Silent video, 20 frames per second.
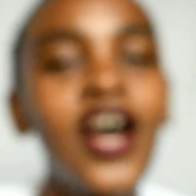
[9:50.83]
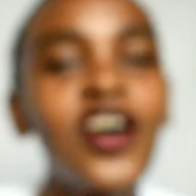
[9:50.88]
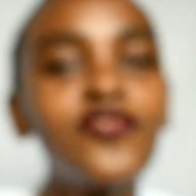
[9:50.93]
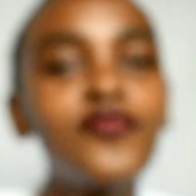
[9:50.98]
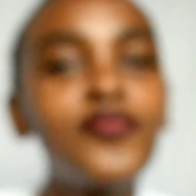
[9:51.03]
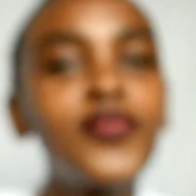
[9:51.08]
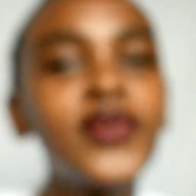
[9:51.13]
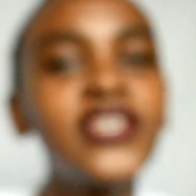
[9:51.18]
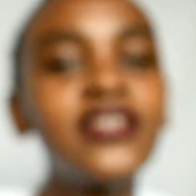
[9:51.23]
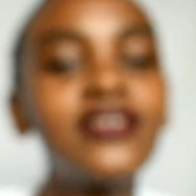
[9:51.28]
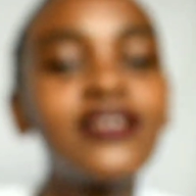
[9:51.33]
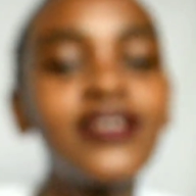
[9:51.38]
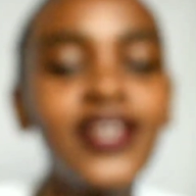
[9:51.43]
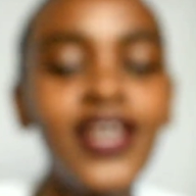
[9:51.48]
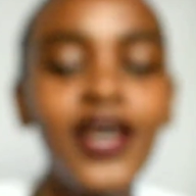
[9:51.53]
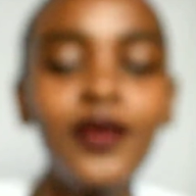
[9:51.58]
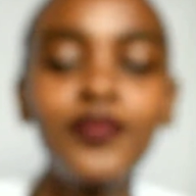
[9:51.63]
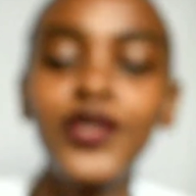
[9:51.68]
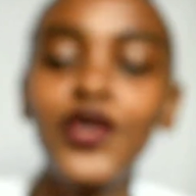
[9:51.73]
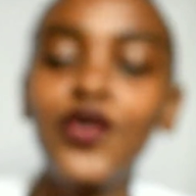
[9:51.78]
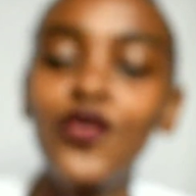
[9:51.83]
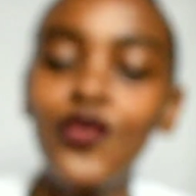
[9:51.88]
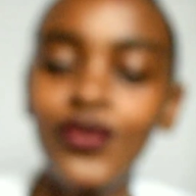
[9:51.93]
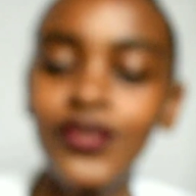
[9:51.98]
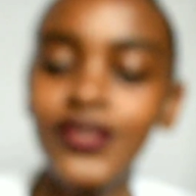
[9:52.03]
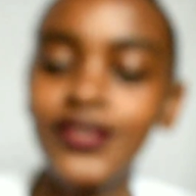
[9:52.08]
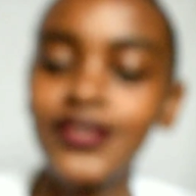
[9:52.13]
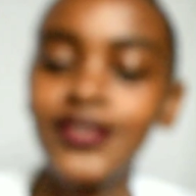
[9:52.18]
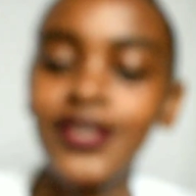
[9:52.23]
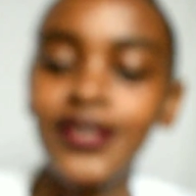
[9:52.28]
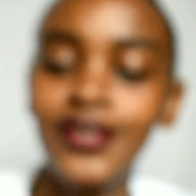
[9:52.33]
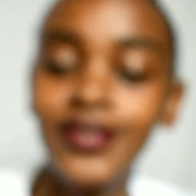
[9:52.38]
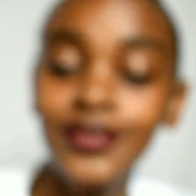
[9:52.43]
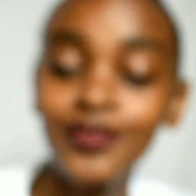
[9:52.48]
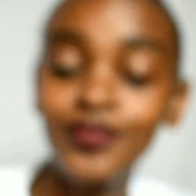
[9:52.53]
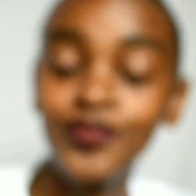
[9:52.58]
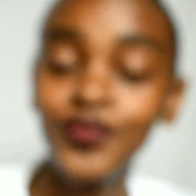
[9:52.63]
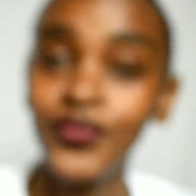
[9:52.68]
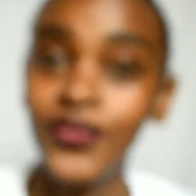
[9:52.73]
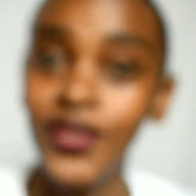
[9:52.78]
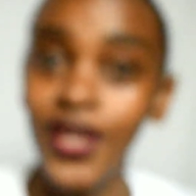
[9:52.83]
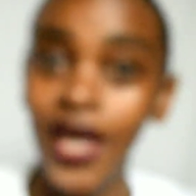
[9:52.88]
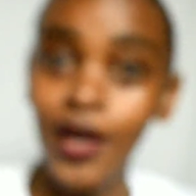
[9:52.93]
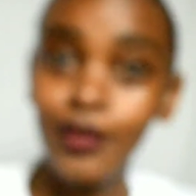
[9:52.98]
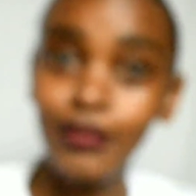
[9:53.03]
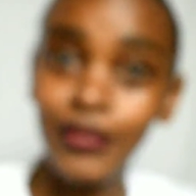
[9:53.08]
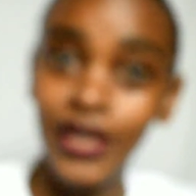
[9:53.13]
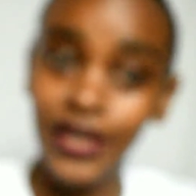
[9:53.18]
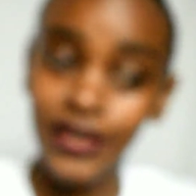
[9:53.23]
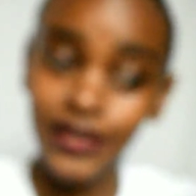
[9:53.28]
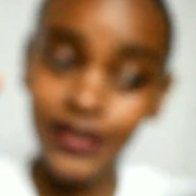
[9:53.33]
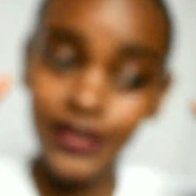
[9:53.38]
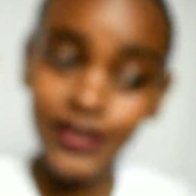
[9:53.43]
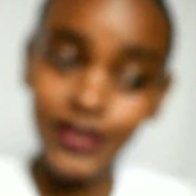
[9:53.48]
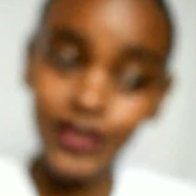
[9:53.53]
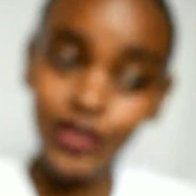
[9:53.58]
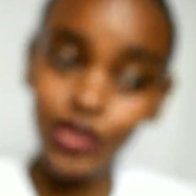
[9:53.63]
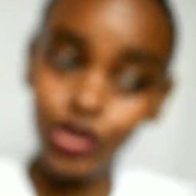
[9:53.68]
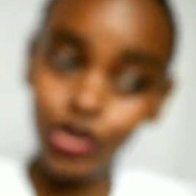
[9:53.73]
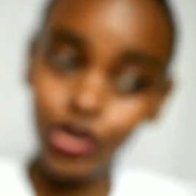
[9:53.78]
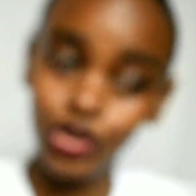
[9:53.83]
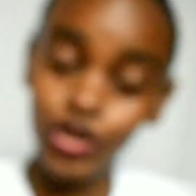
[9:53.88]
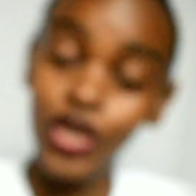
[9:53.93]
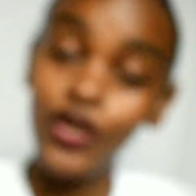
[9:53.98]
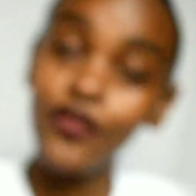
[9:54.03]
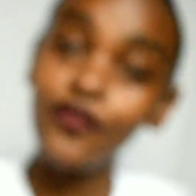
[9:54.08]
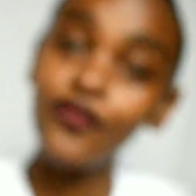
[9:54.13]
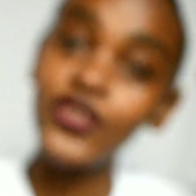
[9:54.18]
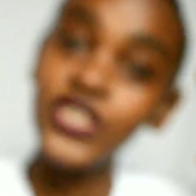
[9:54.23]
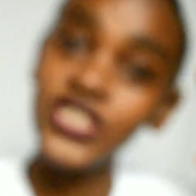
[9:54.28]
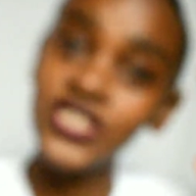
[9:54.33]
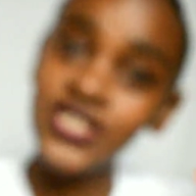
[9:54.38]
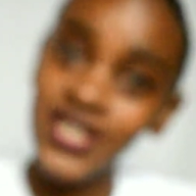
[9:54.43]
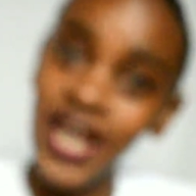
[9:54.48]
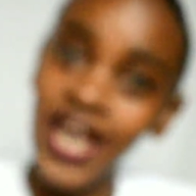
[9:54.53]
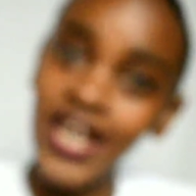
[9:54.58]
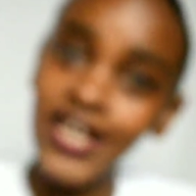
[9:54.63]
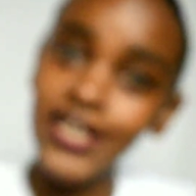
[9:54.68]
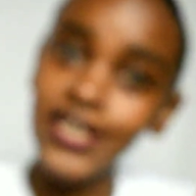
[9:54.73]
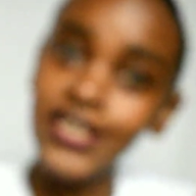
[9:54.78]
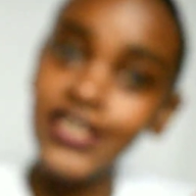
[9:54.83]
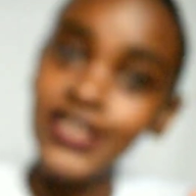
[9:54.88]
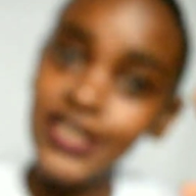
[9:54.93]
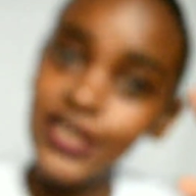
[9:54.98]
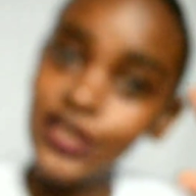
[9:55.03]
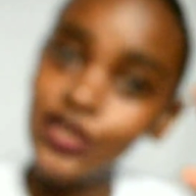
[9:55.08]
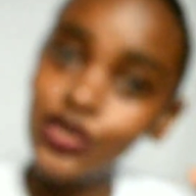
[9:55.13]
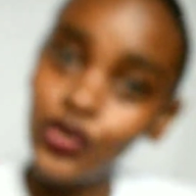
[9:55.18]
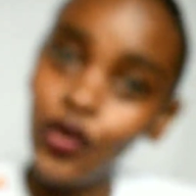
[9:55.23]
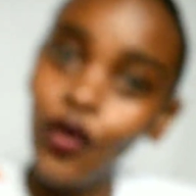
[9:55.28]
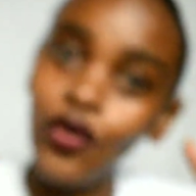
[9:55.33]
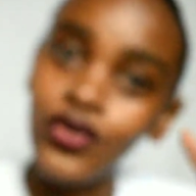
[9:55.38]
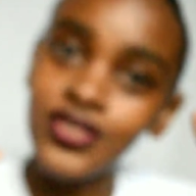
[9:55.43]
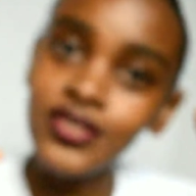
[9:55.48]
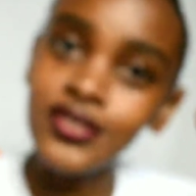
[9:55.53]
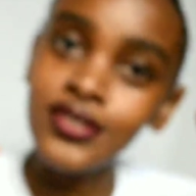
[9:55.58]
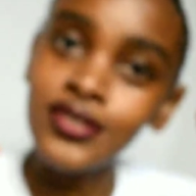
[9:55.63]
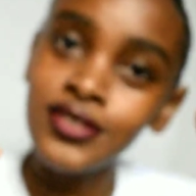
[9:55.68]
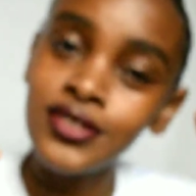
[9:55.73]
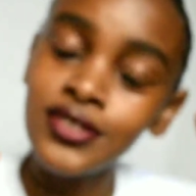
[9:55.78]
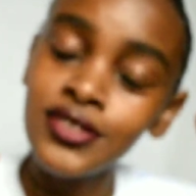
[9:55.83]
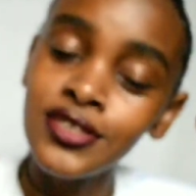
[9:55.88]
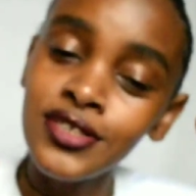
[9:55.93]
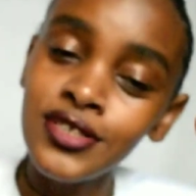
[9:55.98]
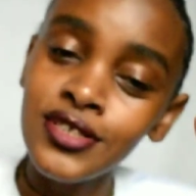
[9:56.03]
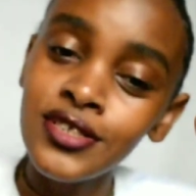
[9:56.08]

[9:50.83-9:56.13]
I've been clear, because I'm like freestyling these thoughts